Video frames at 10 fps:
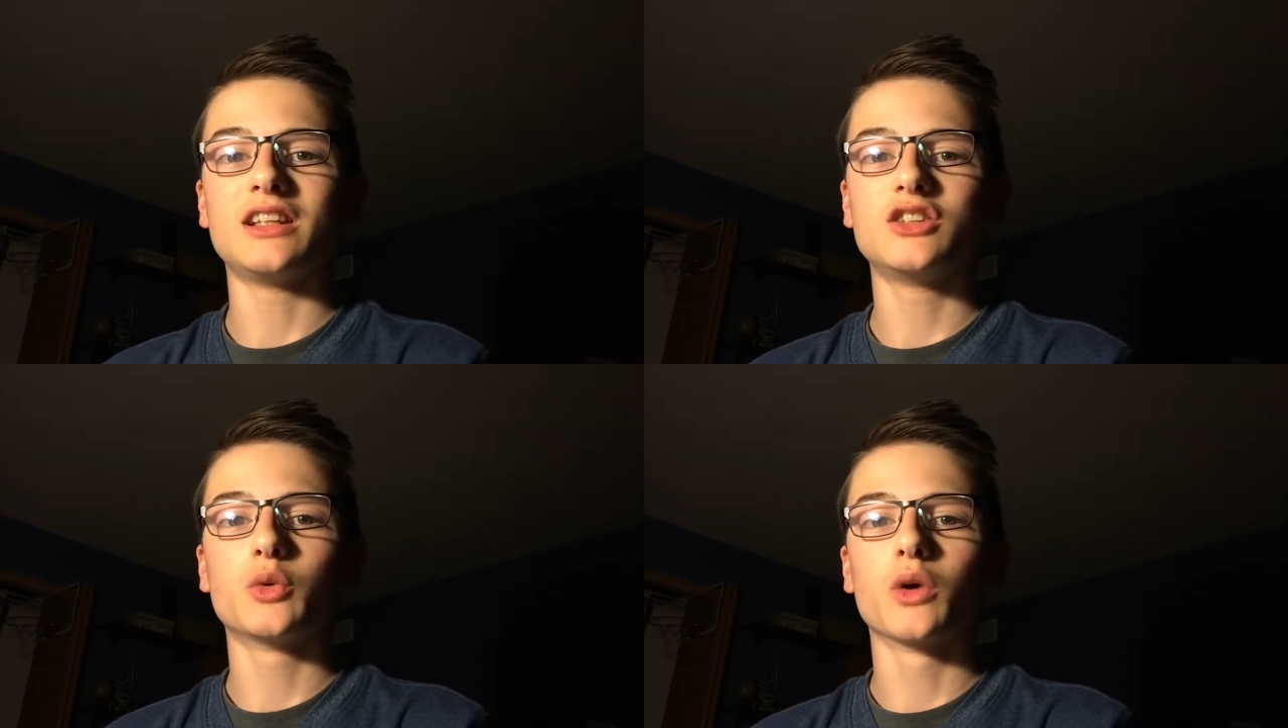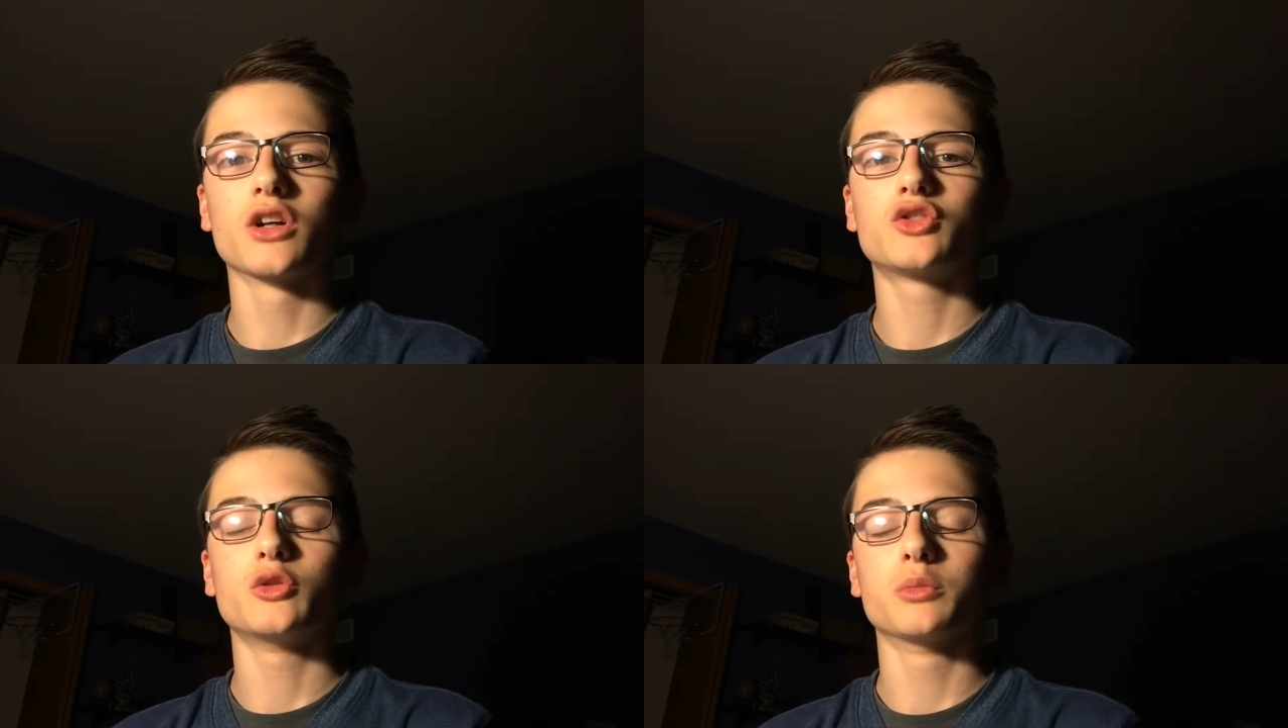need to
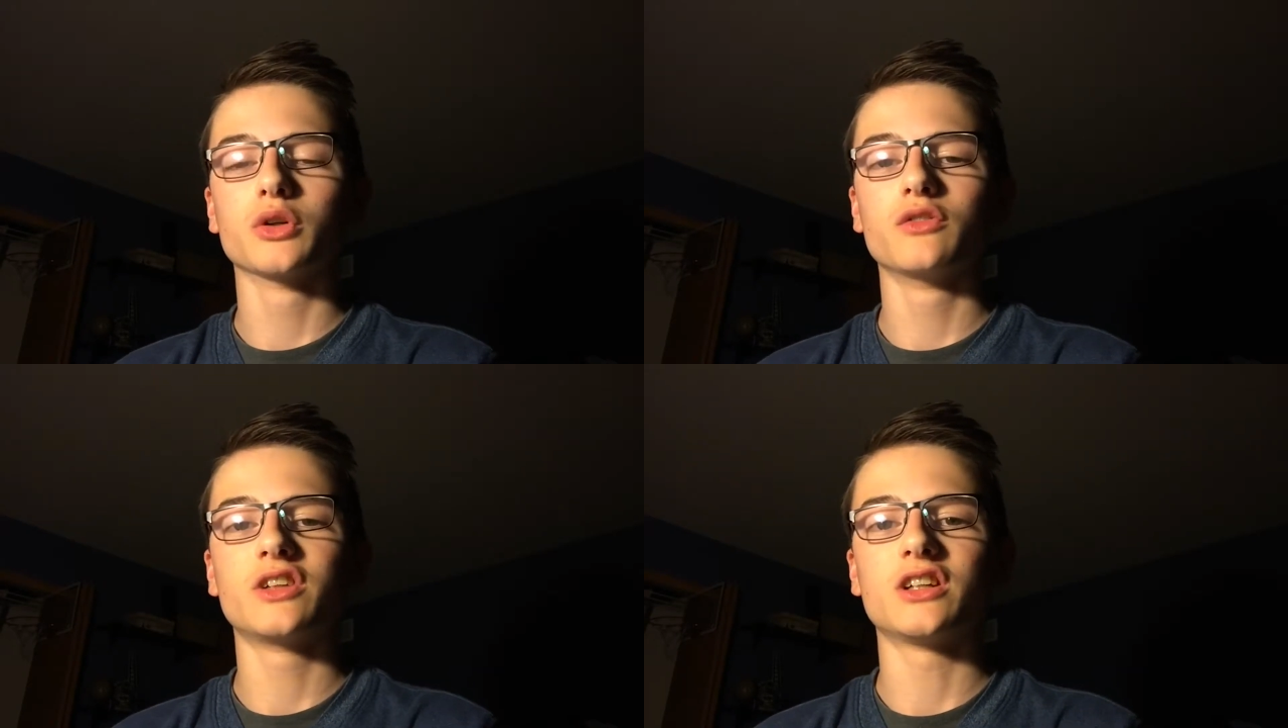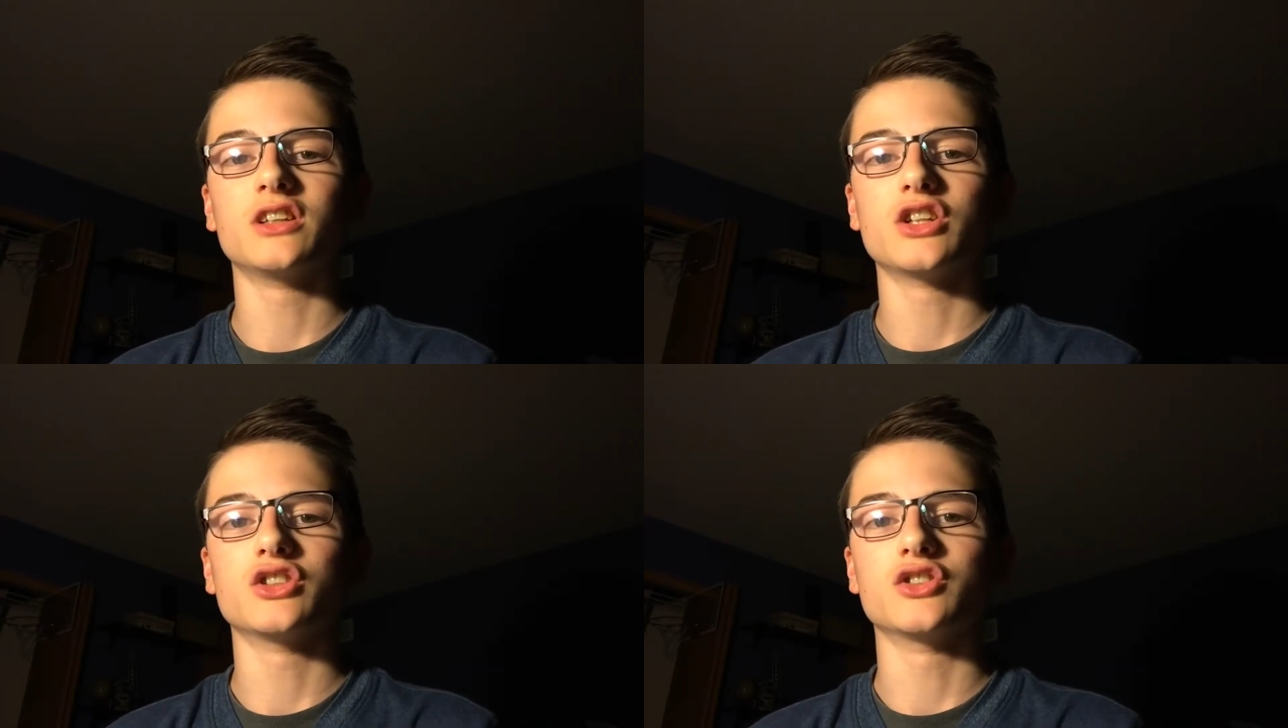work to improve the
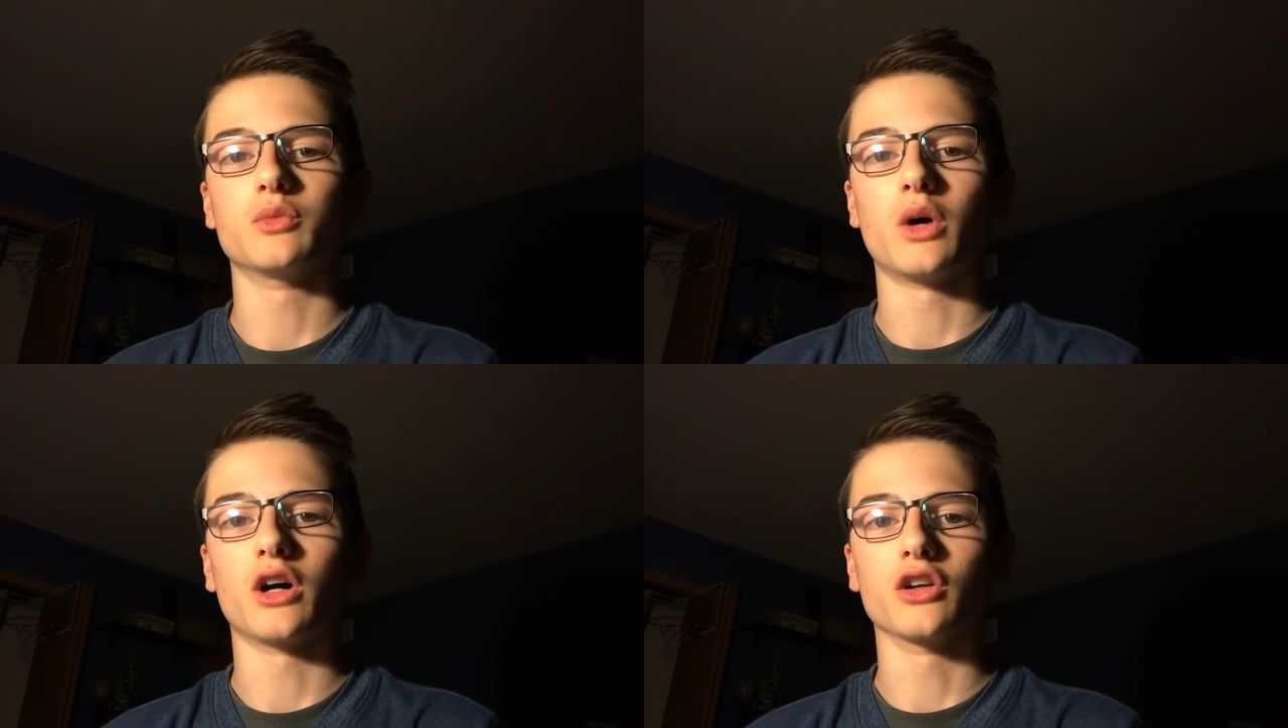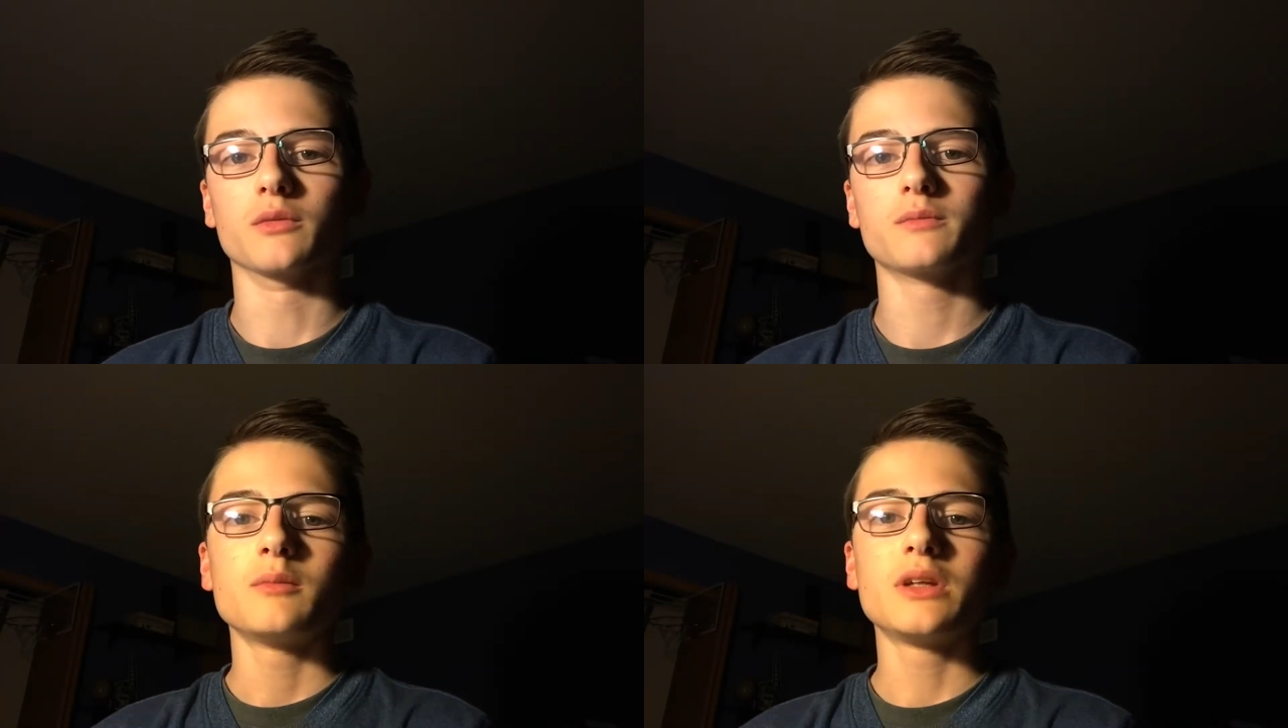conditions of water,